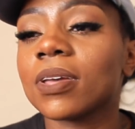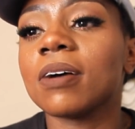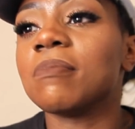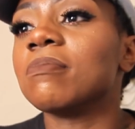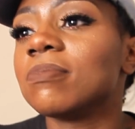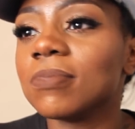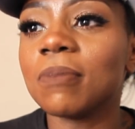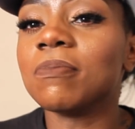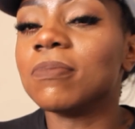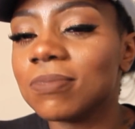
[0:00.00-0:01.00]

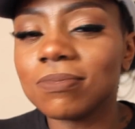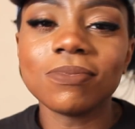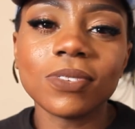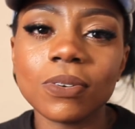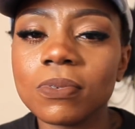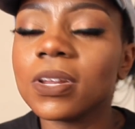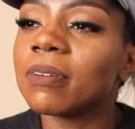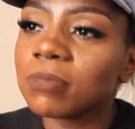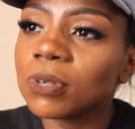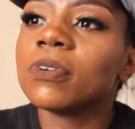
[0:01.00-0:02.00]
I'm
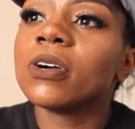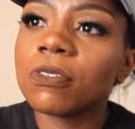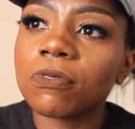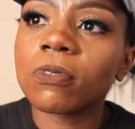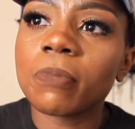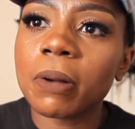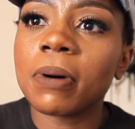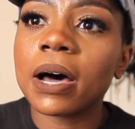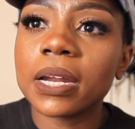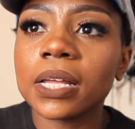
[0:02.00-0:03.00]
doing good for my
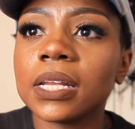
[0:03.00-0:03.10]
body,